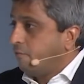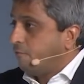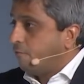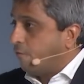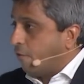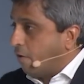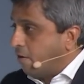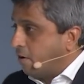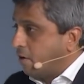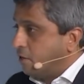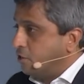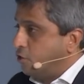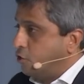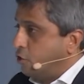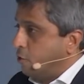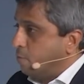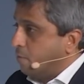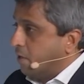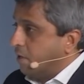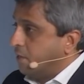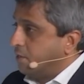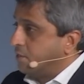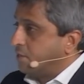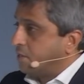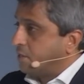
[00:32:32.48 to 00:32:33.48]
for
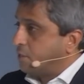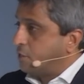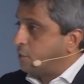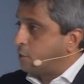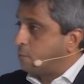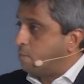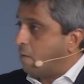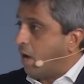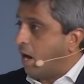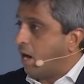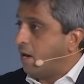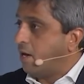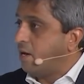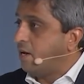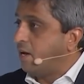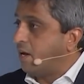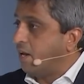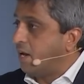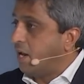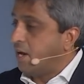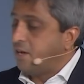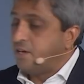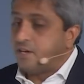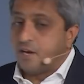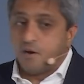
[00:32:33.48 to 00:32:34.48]
consumers, smart,
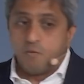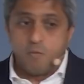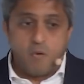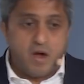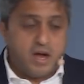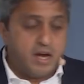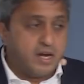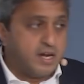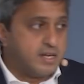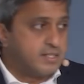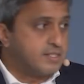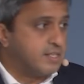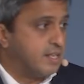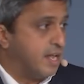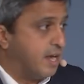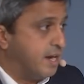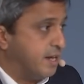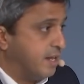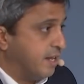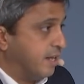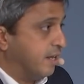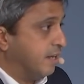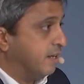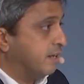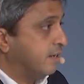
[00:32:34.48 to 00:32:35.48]
connected, wireless
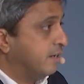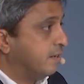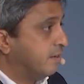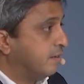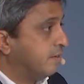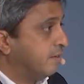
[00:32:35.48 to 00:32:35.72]
lighting